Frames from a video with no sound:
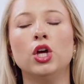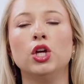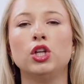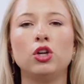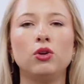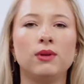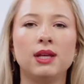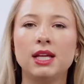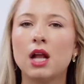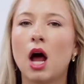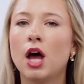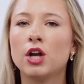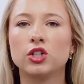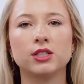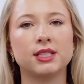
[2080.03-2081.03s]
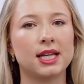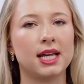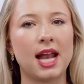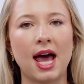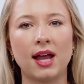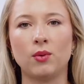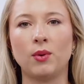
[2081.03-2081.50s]
You need to
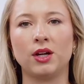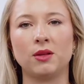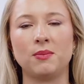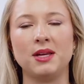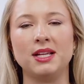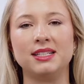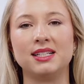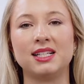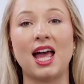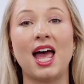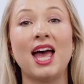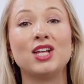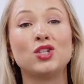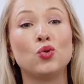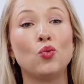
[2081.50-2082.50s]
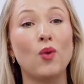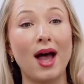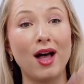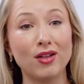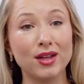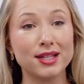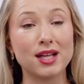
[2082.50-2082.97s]
understand how to wear the pieces, as
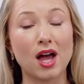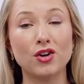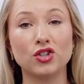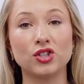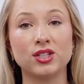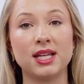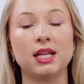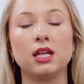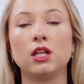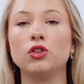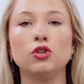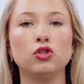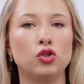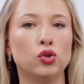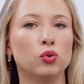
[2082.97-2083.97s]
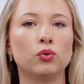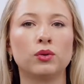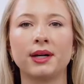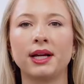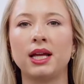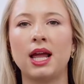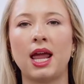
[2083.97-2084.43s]
well as understanding the
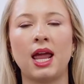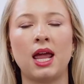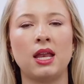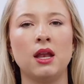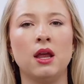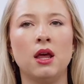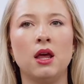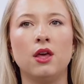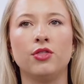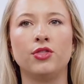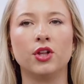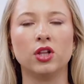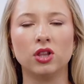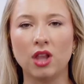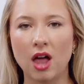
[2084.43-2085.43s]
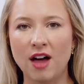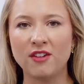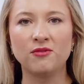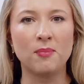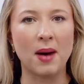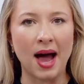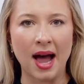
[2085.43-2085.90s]
jewelry and the
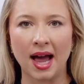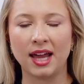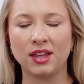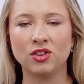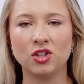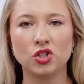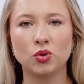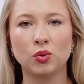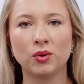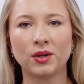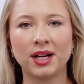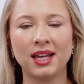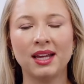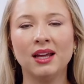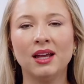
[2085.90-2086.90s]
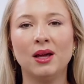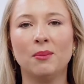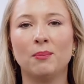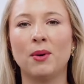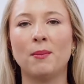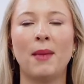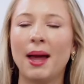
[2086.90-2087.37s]
love behind the jewelry.
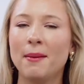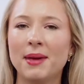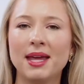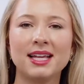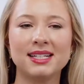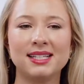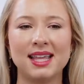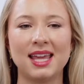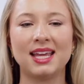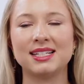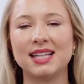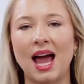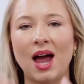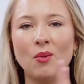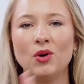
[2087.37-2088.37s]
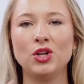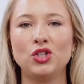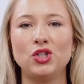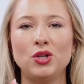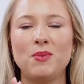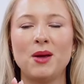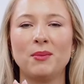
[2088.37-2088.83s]
But my biggest thing is I want
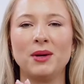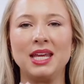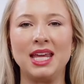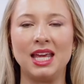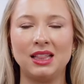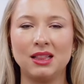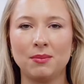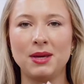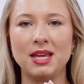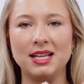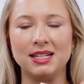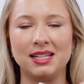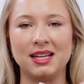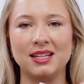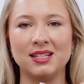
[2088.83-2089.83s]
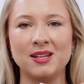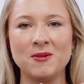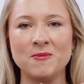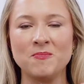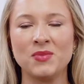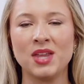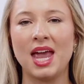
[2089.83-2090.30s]
you to be able to get the pieces,
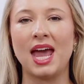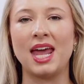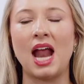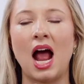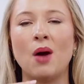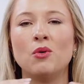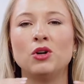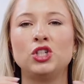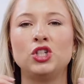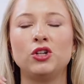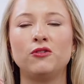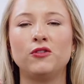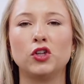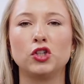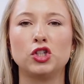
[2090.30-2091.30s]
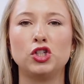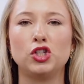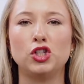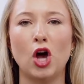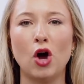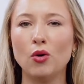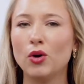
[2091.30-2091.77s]
and I want you to feel
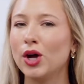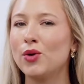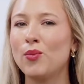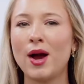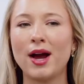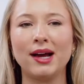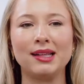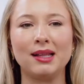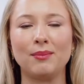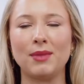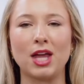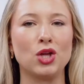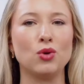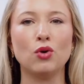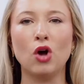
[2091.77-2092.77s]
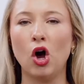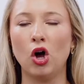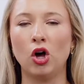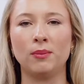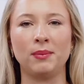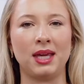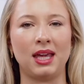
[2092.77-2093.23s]
so good wearing them that you
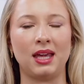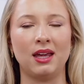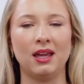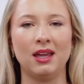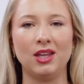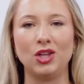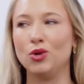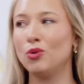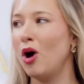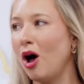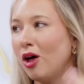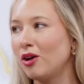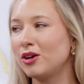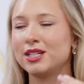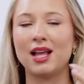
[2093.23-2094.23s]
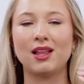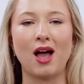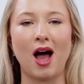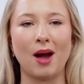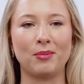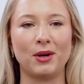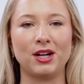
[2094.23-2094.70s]
call me. You call our
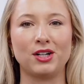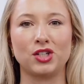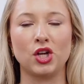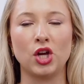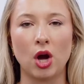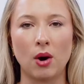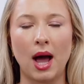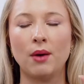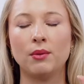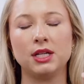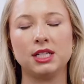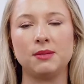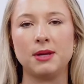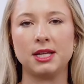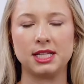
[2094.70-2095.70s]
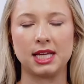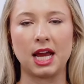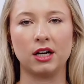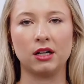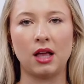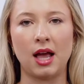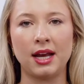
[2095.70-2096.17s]
teleoperators and go, I want to speak to
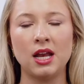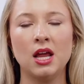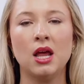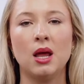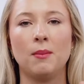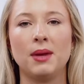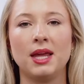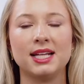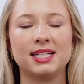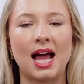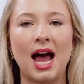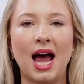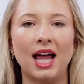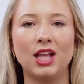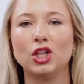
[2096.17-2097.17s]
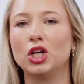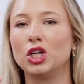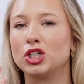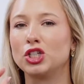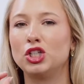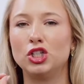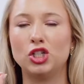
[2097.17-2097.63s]
Caroline because I
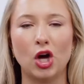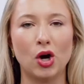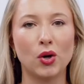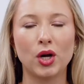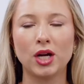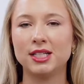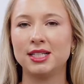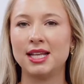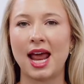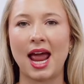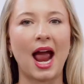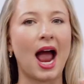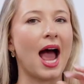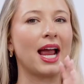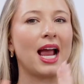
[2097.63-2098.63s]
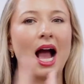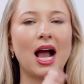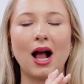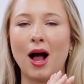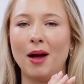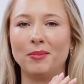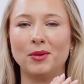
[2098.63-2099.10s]
look so good today. I got
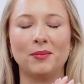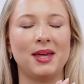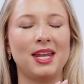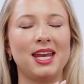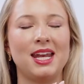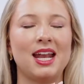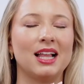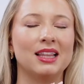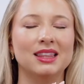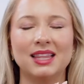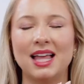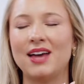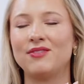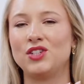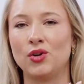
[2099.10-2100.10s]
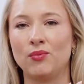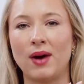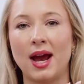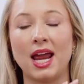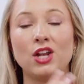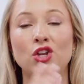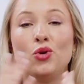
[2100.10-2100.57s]
complimented left and
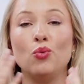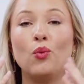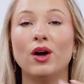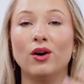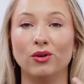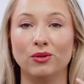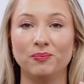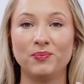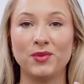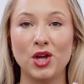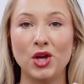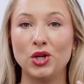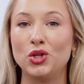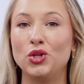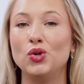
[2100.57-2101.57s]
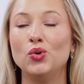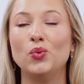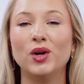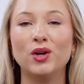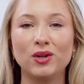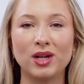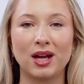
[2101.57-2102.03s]
right, and you will. You
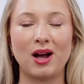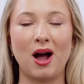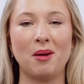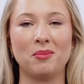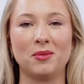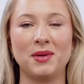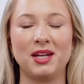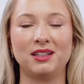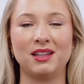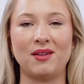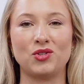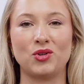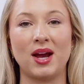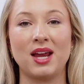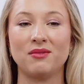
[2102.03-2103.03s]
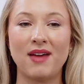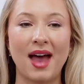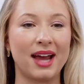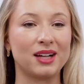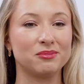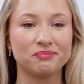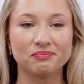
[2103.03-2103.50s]
will get complimented left and right. In
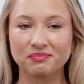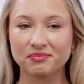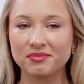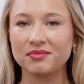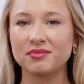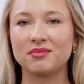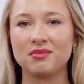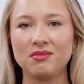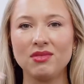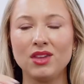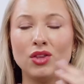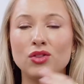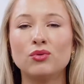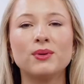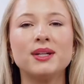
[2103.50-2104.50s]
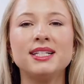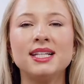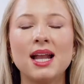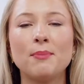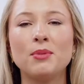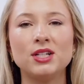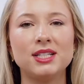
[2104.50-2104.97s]
fact, the reason
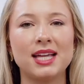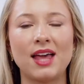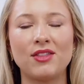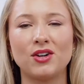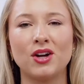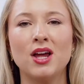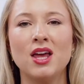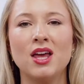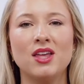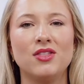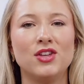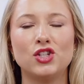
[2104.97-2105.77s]
I put together this